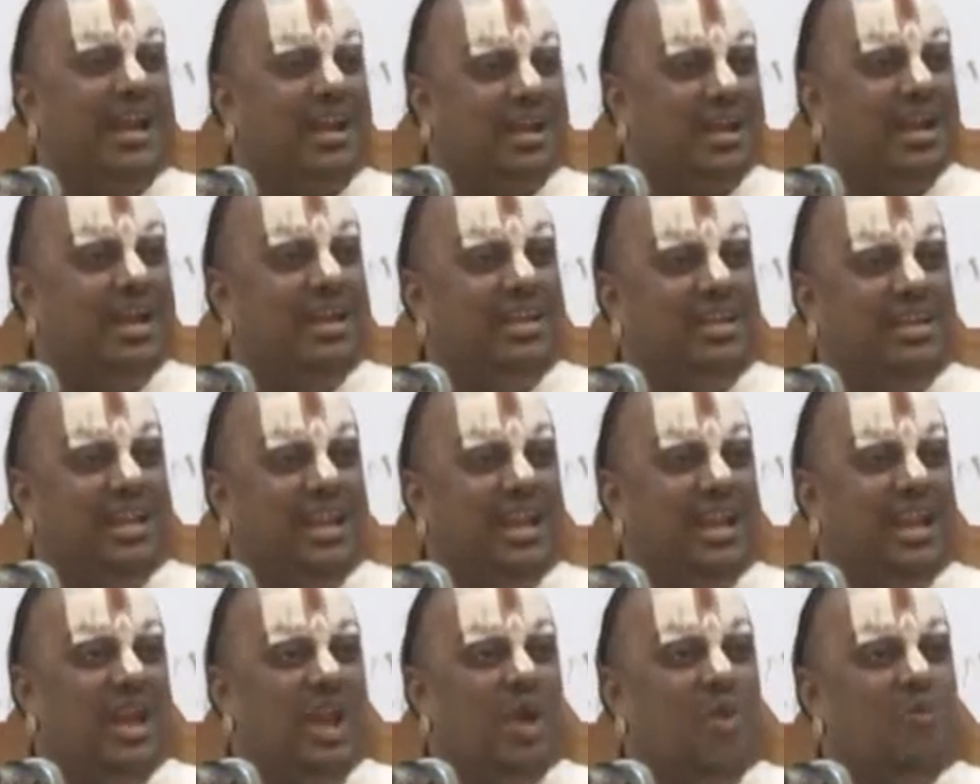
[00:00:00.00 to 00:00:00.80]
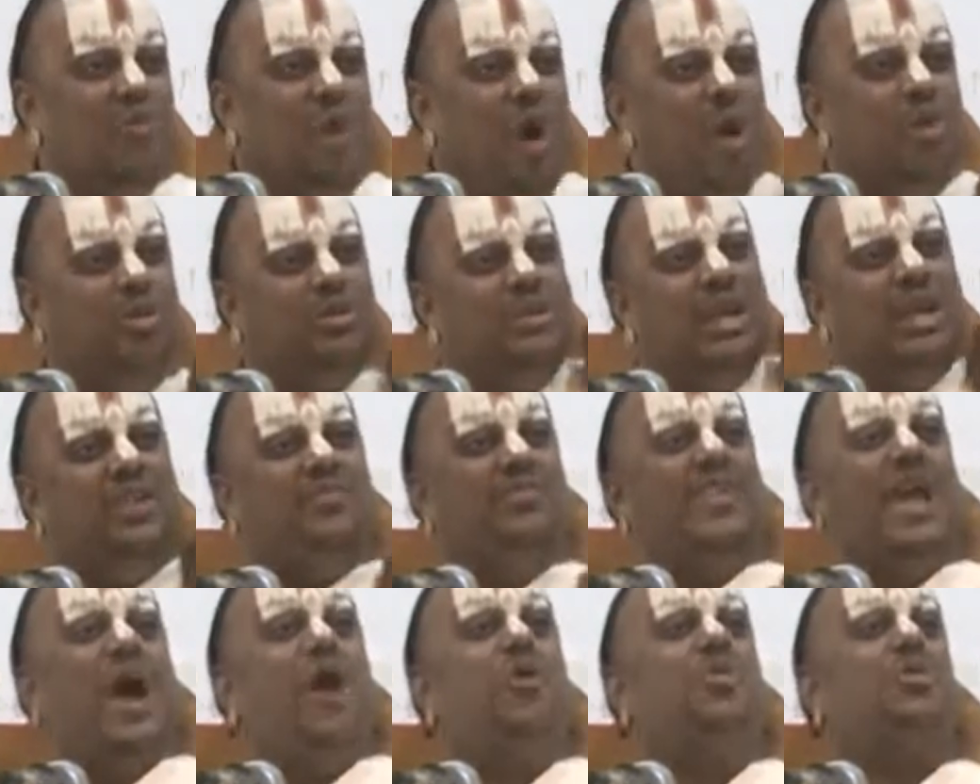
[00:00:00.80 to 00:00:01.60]
have taken the vow
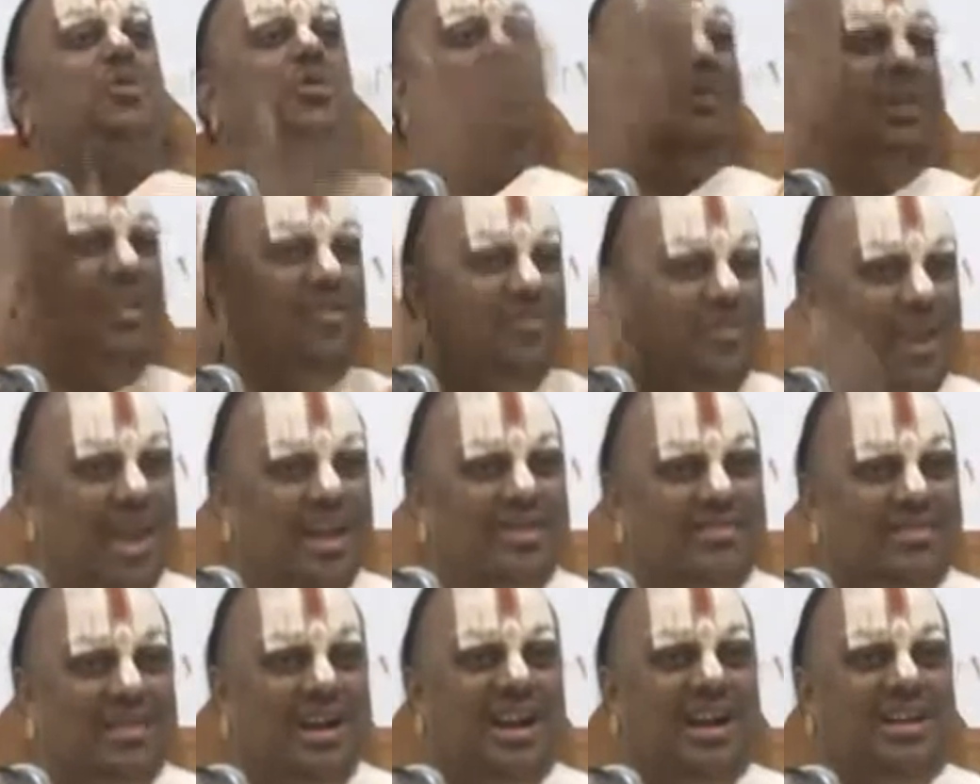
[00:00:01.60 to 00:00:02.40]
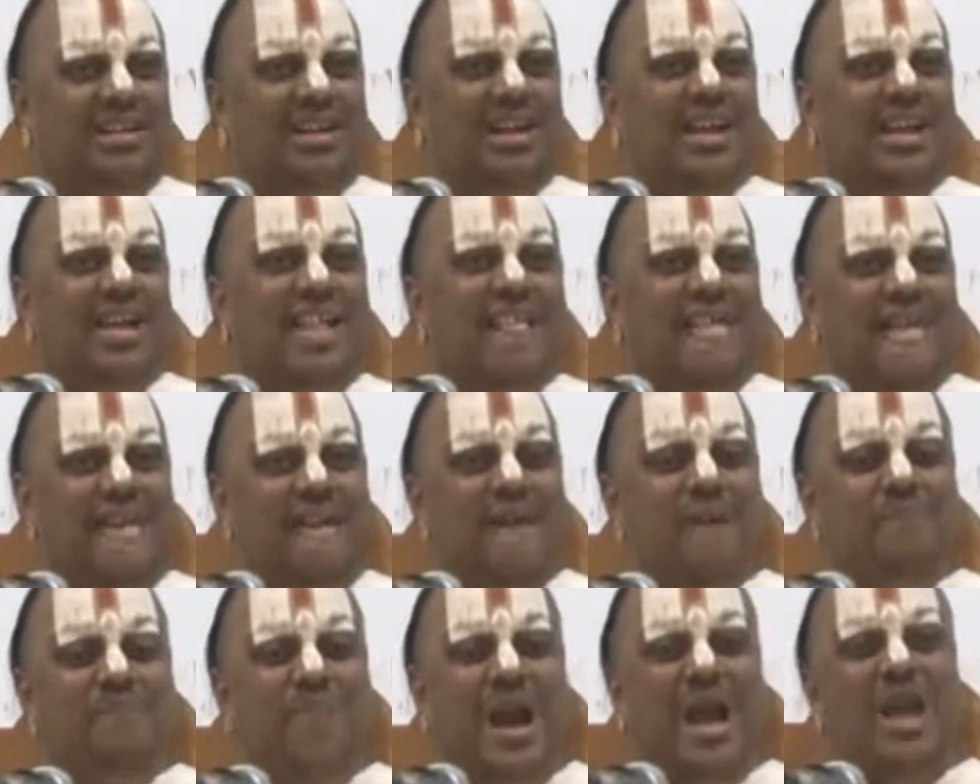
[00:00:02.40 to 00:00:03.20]
that we have to live like that
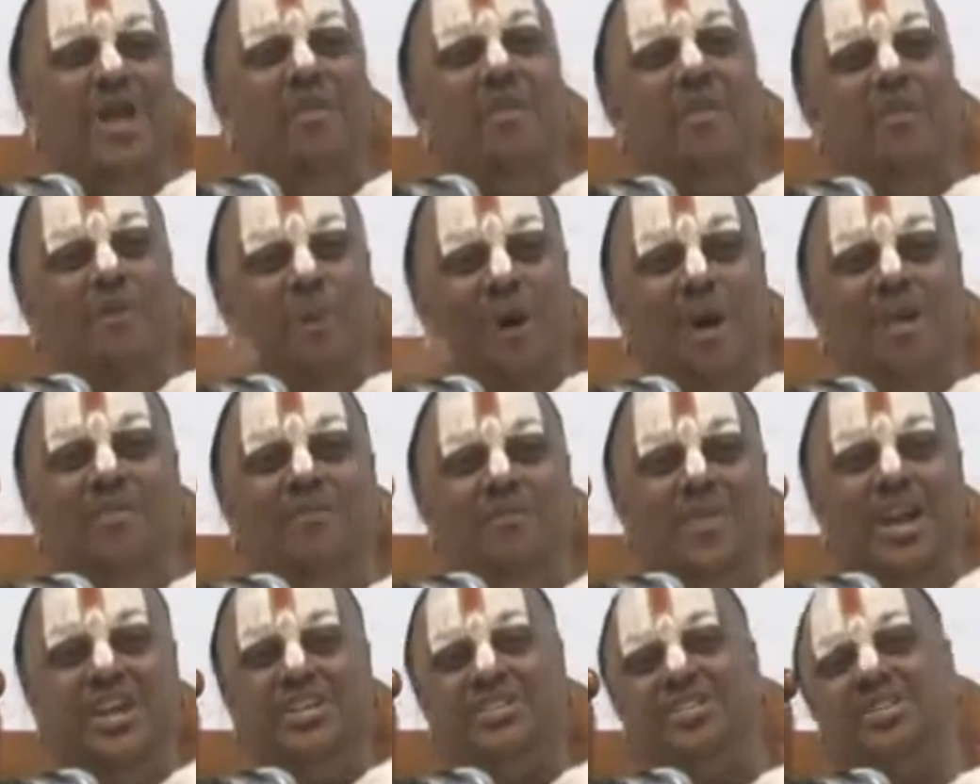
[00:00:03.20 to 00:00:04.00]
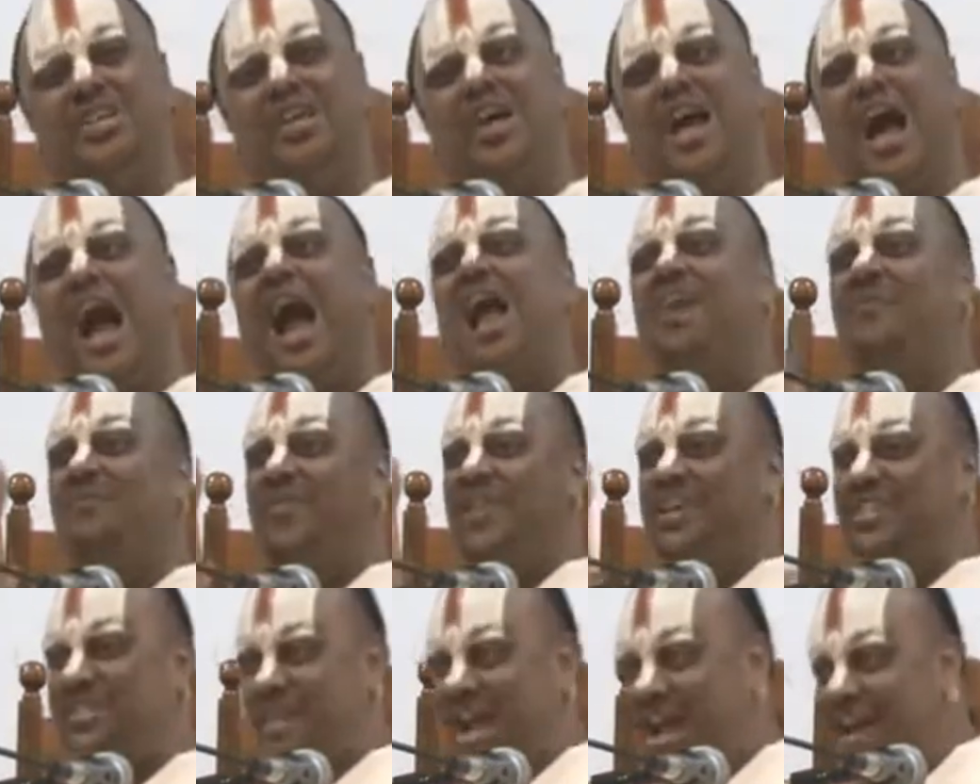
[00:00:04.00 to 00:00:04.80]
eh, by our own wish
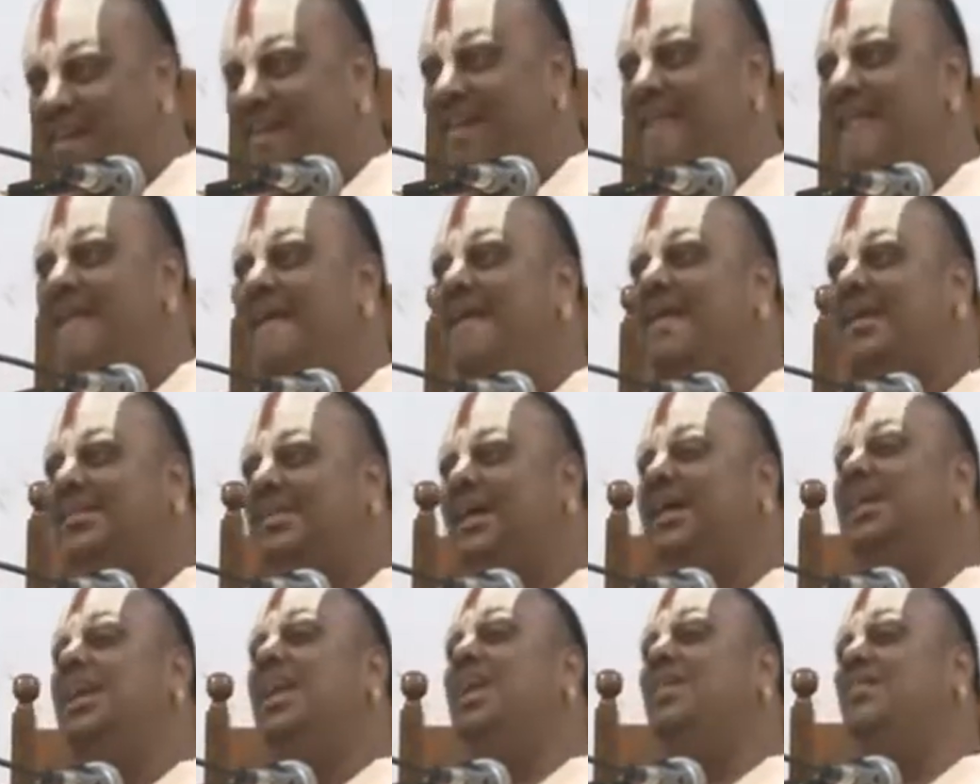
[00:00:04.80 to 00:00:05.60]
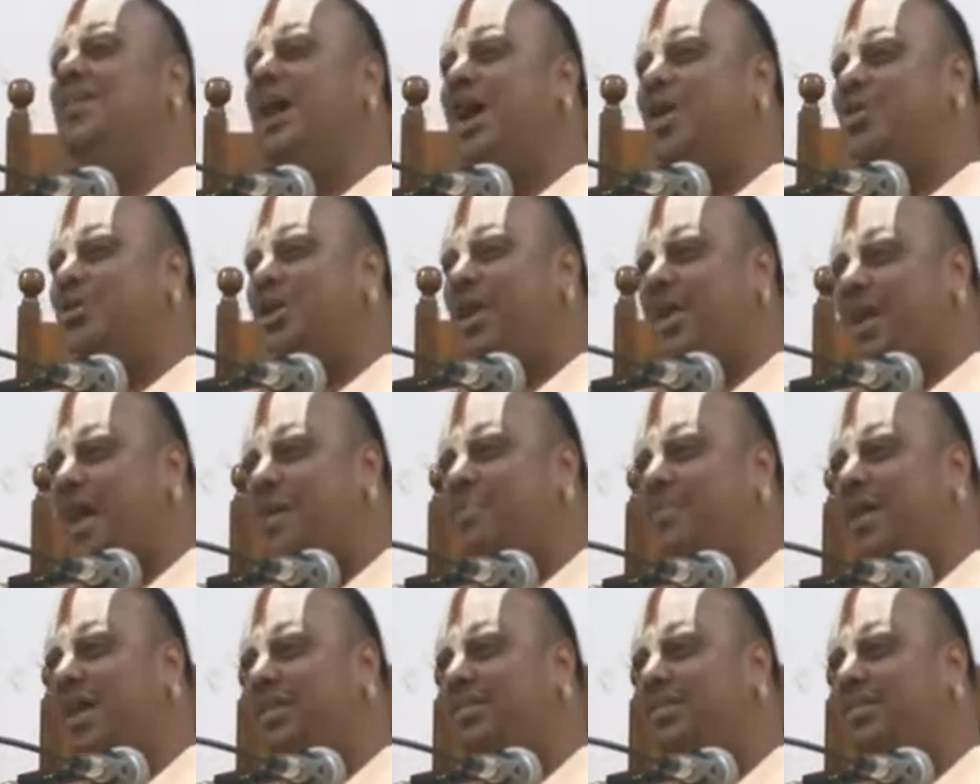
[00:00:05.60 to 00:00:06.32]
and vision, certainly we have to